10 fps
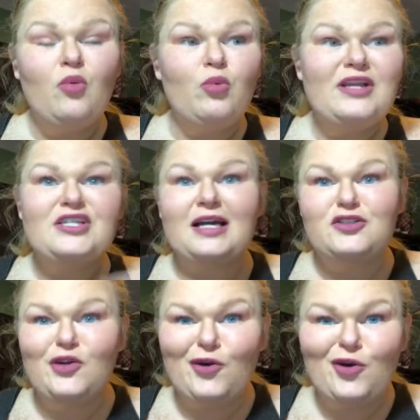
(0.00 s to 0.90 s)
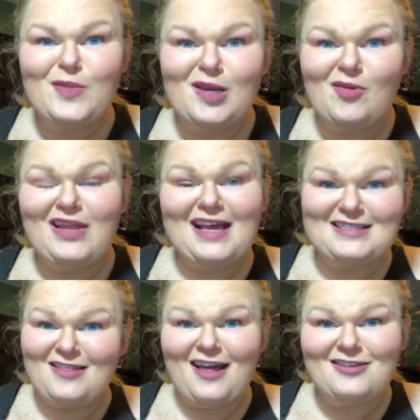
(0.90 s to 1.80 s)
reach out to a group that I'm in that
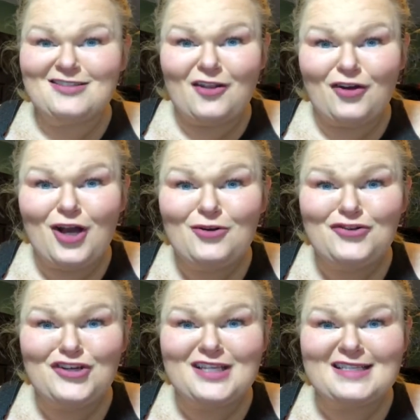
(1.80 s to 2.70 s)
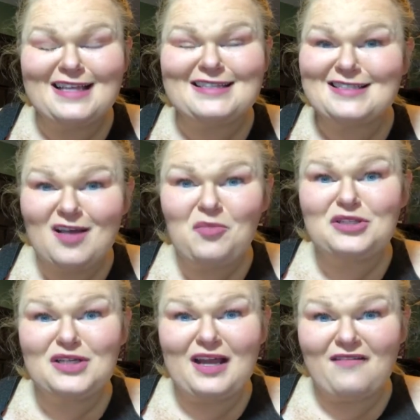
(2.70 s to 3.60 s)
has 1,000 other coaches, and
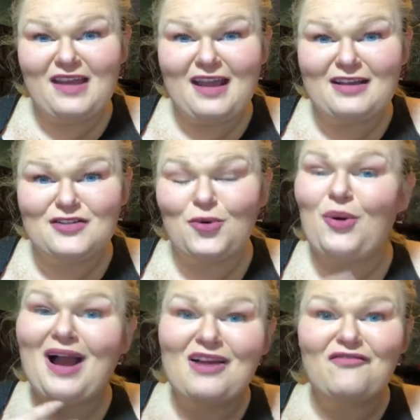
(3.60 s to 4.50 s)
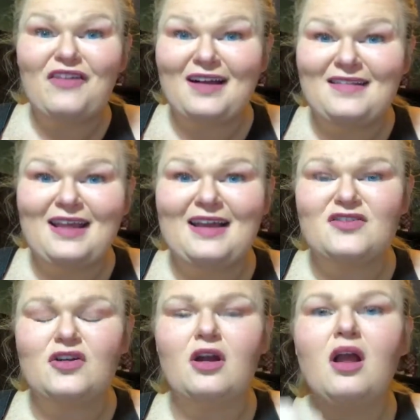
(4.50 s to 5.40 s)
someone's going to have the answer, or I can find the
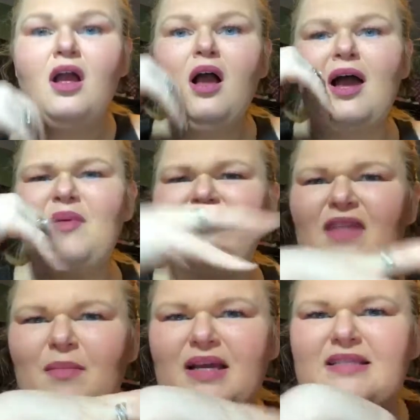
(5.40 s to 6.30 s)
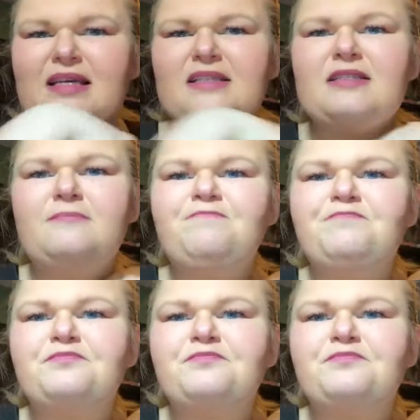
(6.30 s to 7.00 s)
answer. If that makes sense.